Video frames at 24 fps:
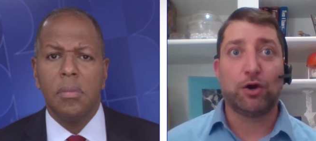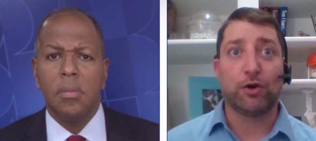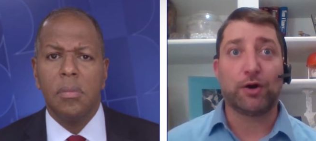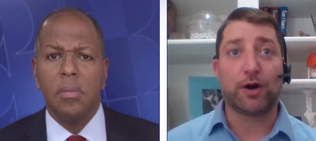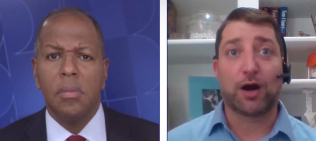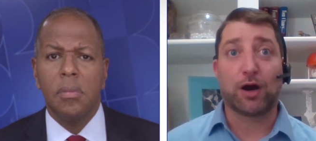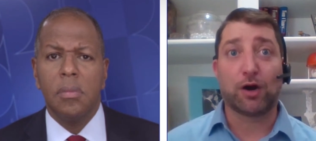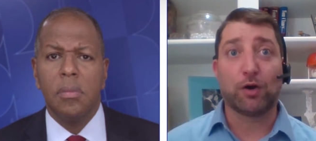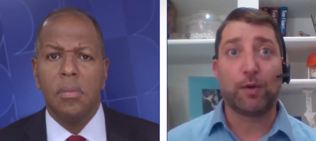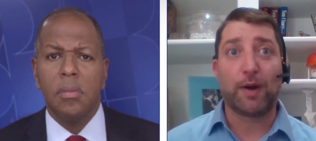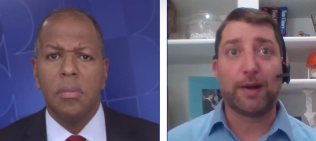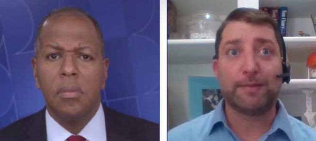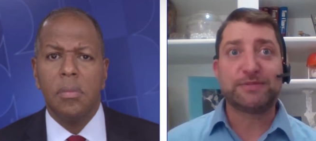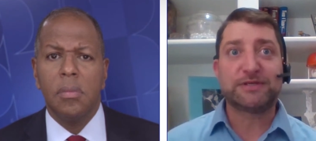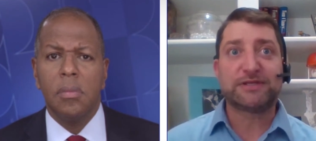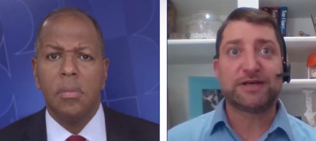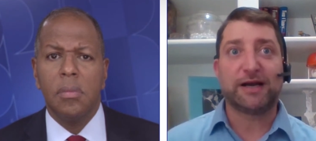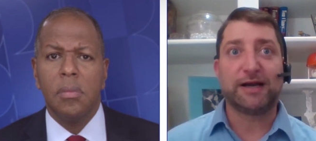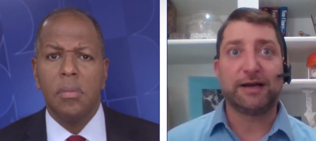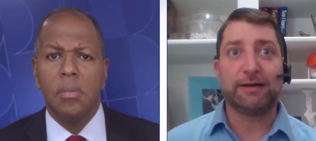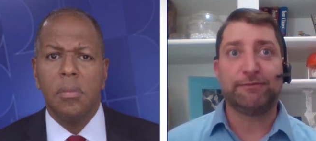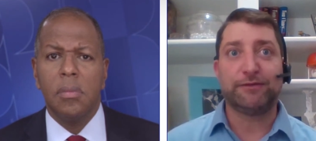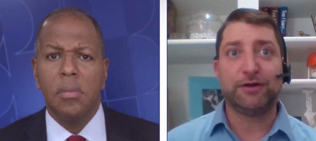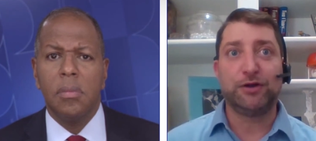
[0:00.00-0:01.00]
Speaker 1: go to our
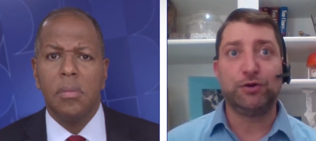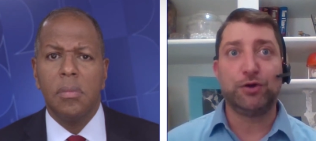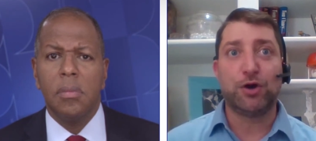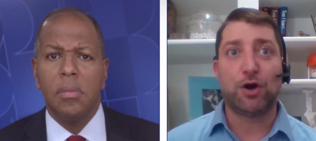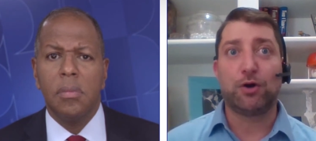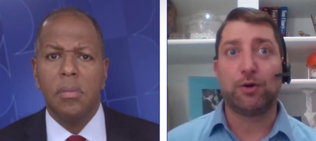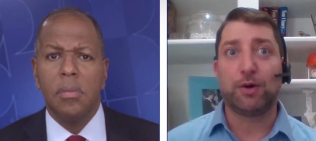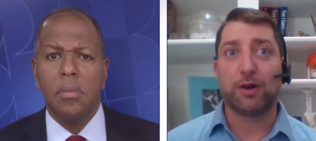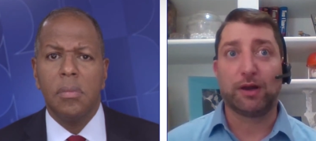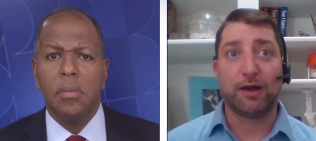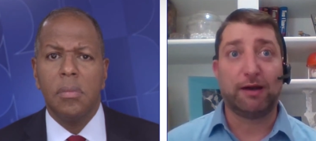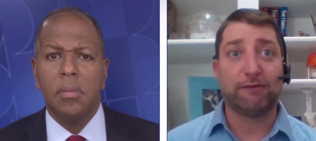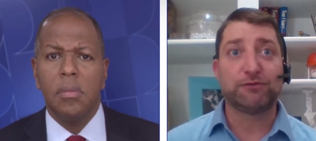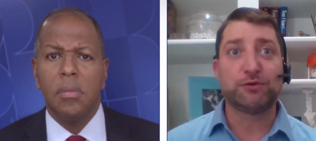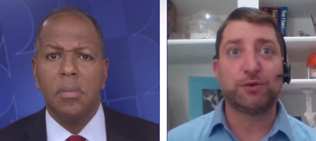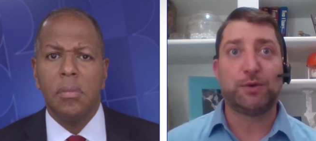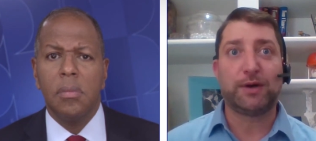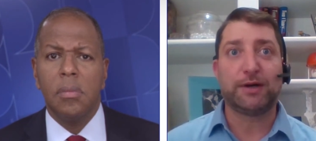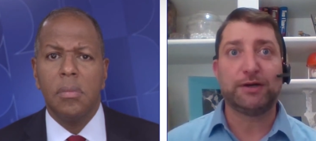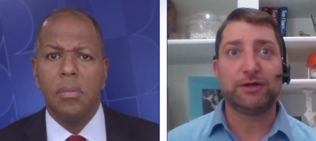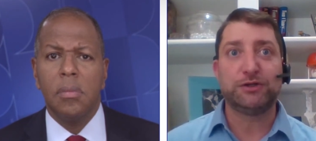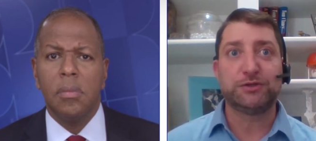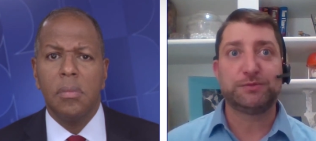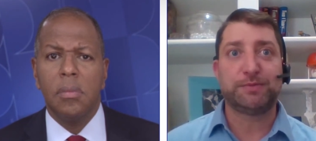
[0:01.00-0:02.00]
website. If you know a
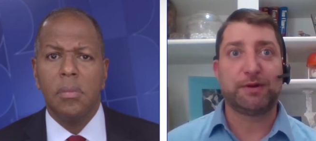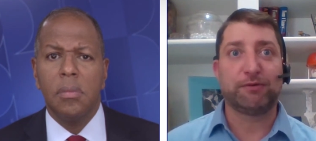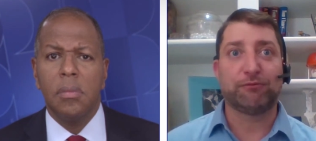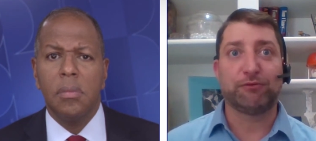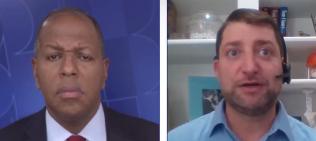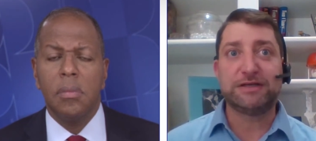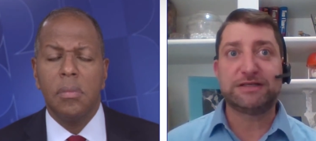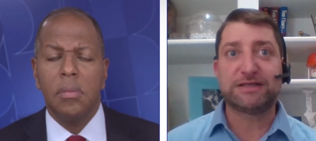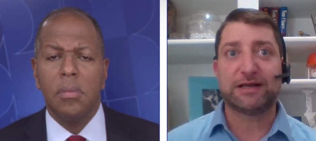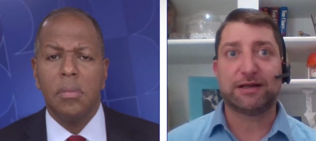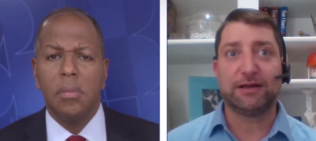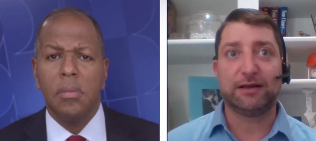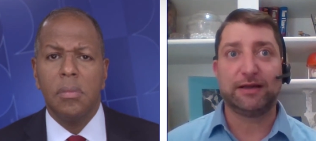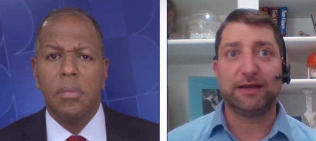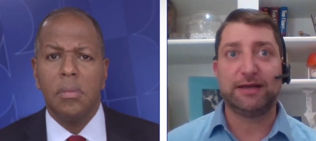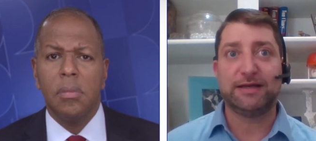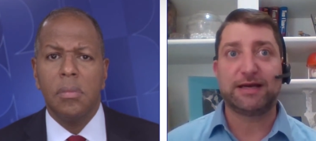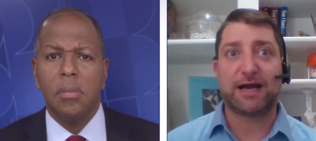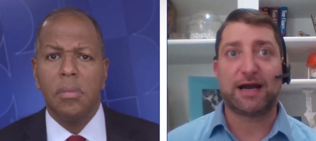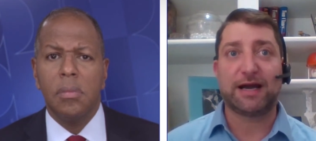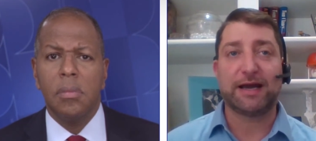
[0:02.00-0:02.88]
loved one who's been recently